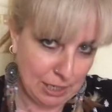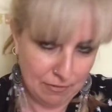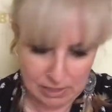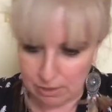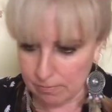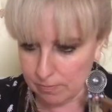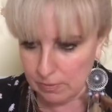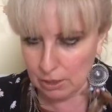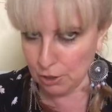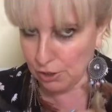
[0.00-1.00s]
if it's
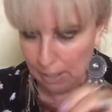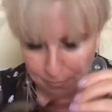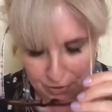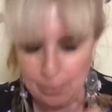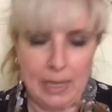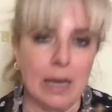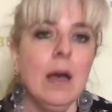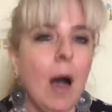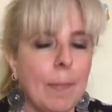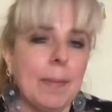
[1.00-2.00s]
a good time for doing it,
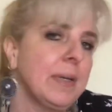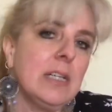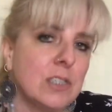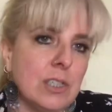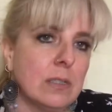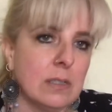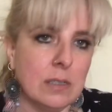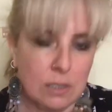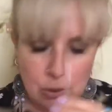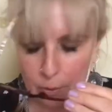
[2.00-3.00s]
but I'm going to
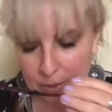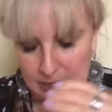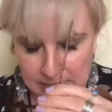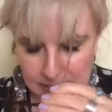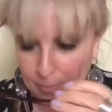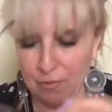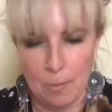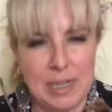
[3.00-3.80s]
do it with at least some of them.